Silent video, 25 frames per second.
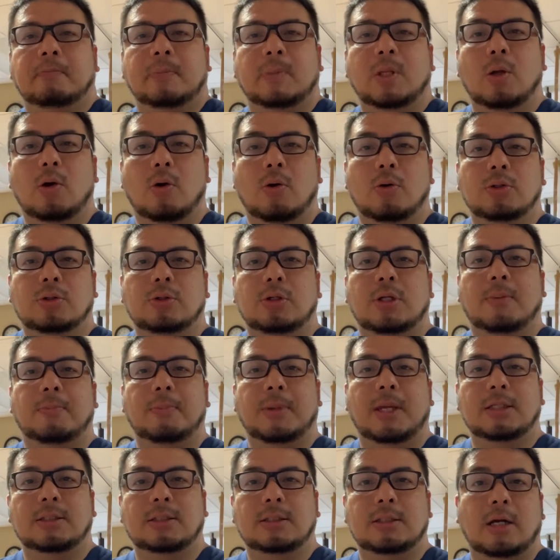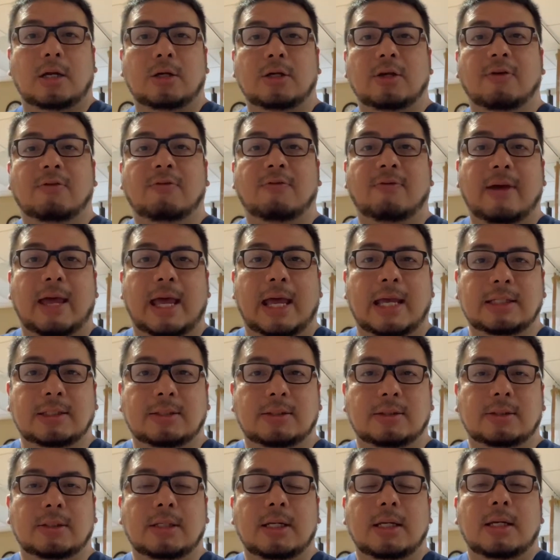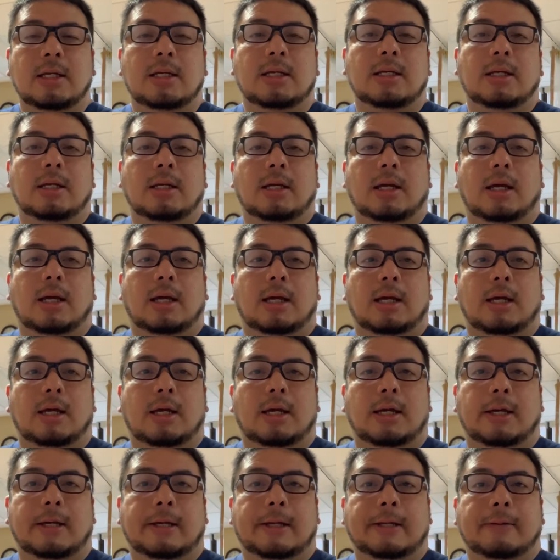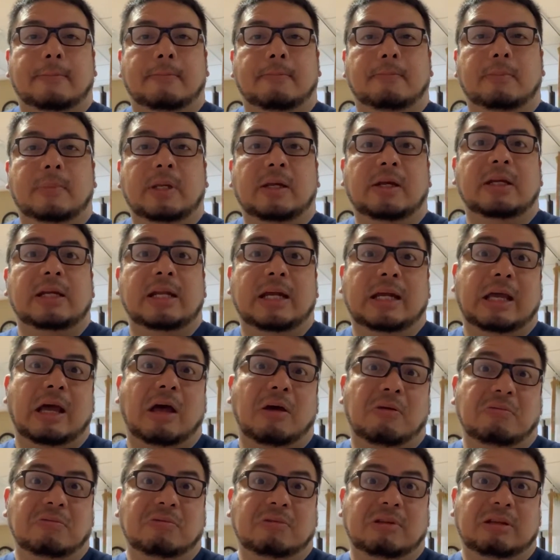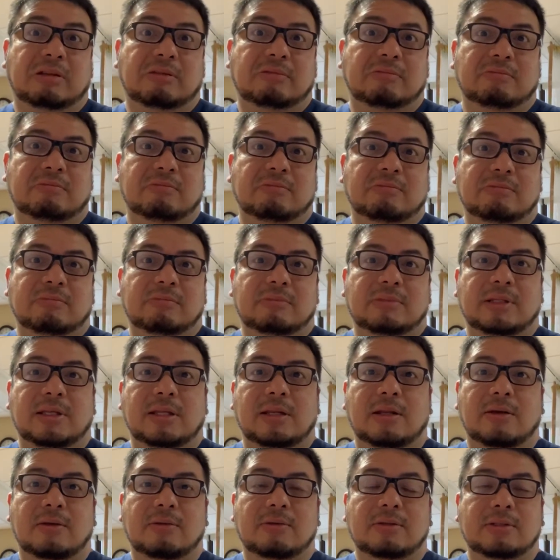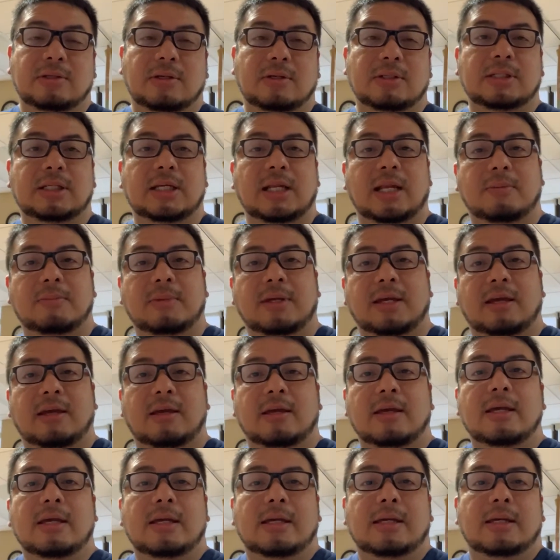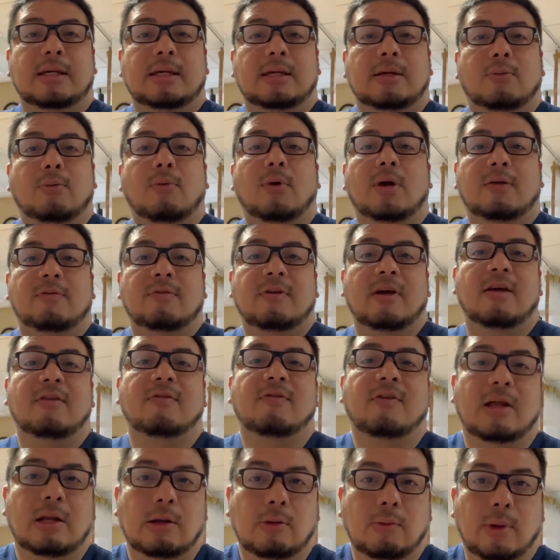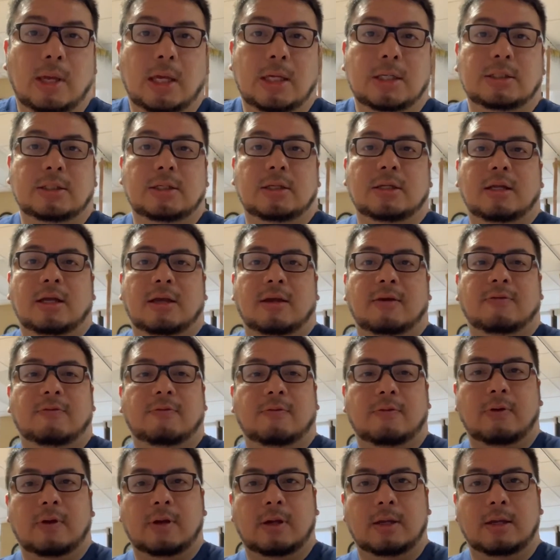go to the patient. Are you fast? They're gonna count it, you know. So it's gonna be one of the evaluation if